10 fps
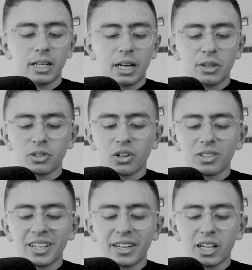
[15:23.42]
And there is no
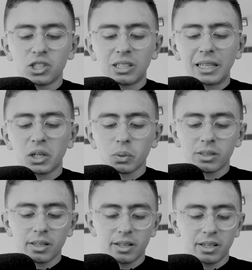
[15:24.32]
teenage
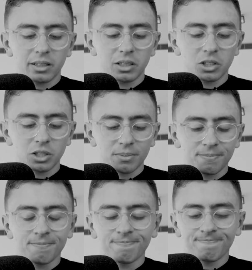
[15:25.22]
delinquency in Gillage.
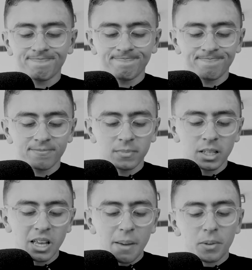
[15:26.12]

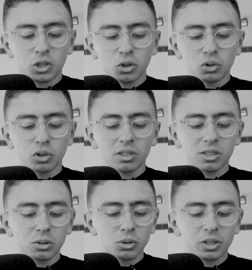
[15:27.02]
But children
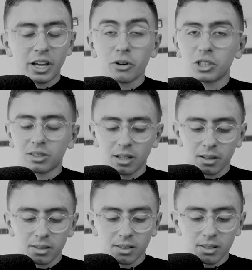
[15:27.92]
still do darish
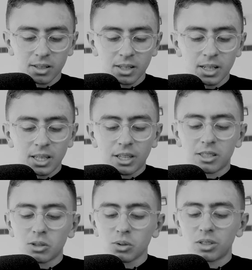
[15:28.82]
stunts. They
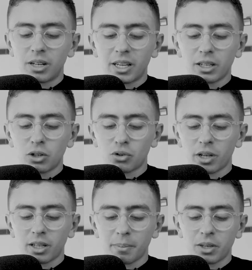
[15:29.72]
still sneak in a
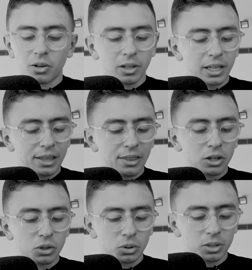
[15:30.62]
drink a bit earlier than they
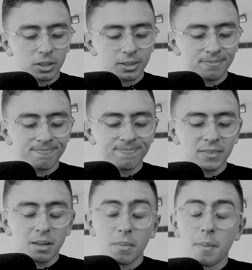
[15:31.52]
should.
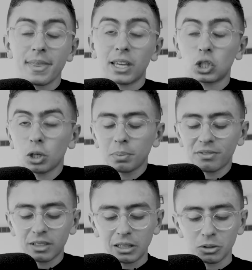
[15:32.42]
Maybe they
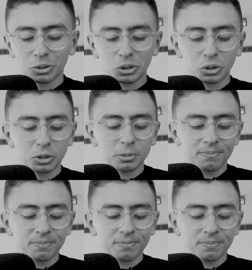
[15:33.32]
shoplift a little too.